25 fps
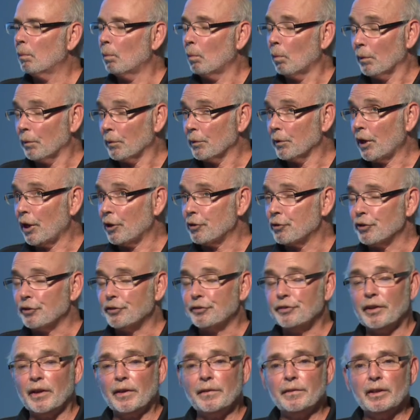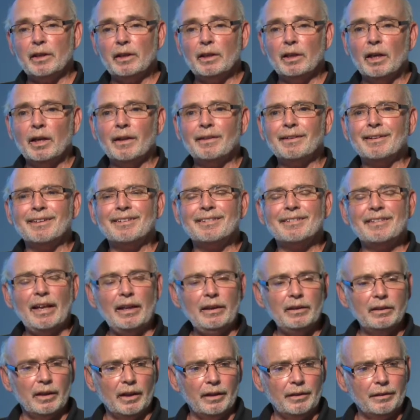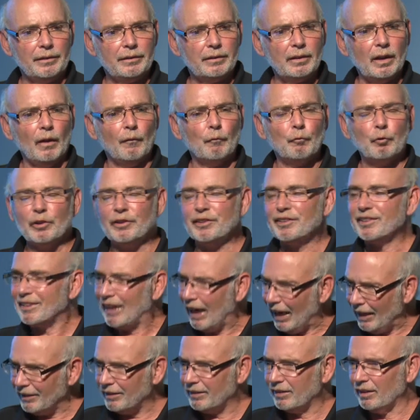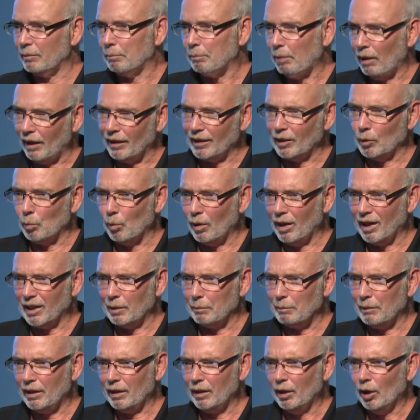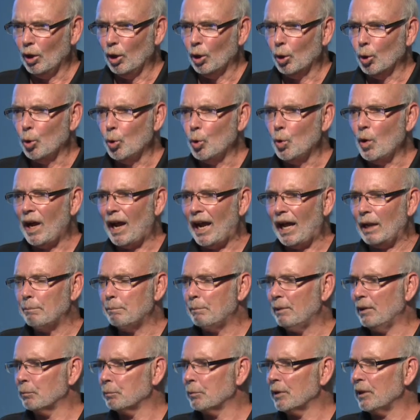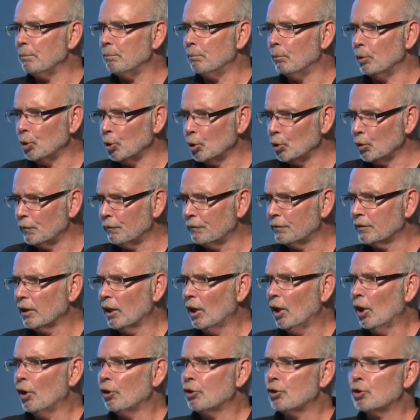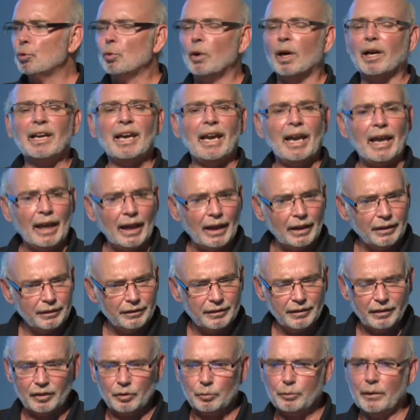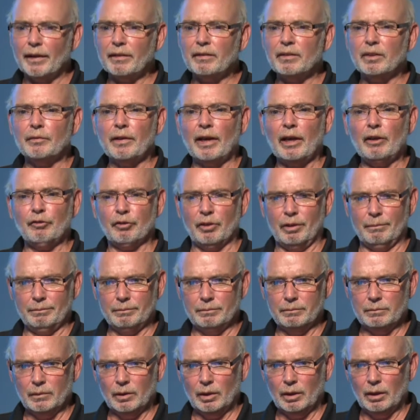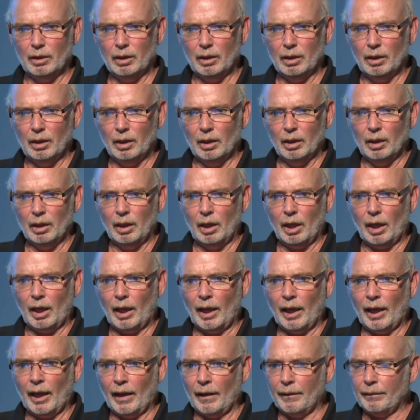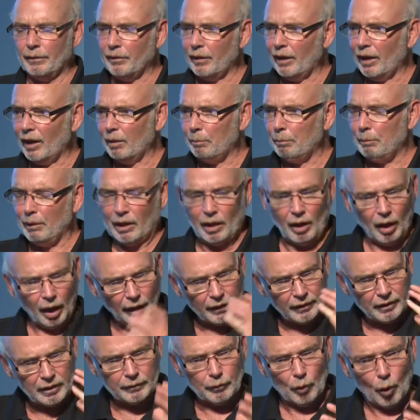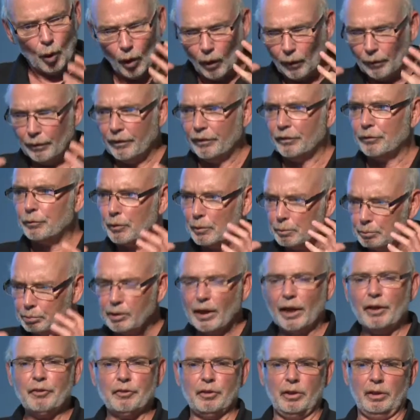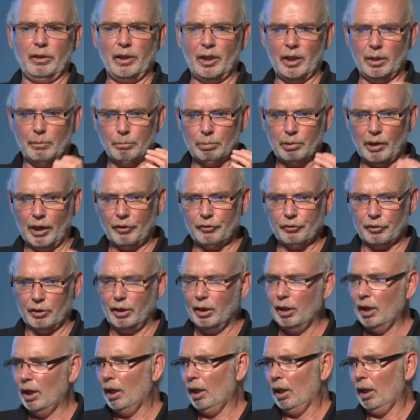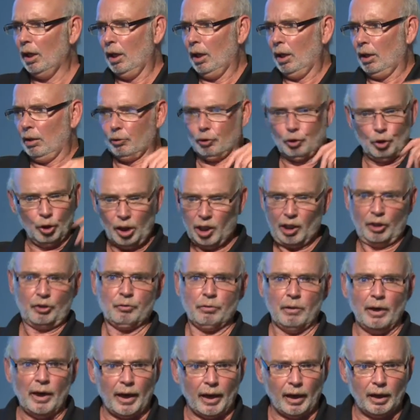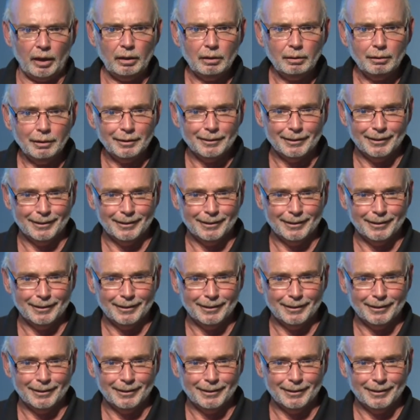or I should say the descendants of Wisconsin Potawatomi who had been removed to a Kansas reservation. And then because of all this repression and pressure, took a train